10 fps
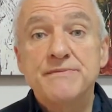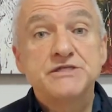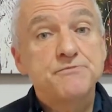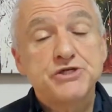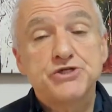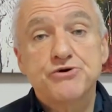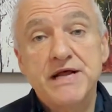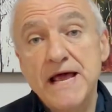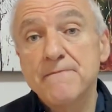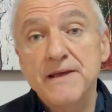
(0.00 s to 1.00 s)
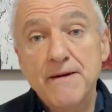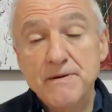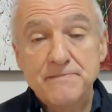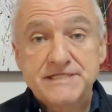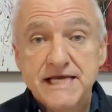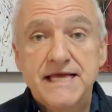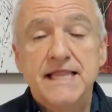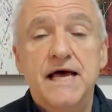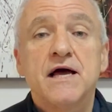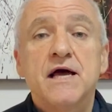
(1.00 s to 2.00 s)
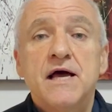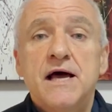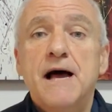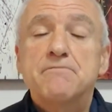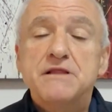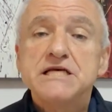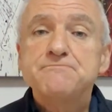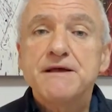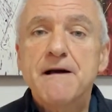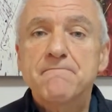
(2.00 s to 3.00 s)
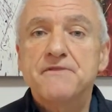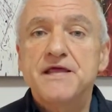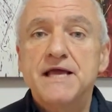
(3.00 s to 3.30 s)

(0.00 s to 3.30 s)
women's ministry at MBM in particular. Please pick up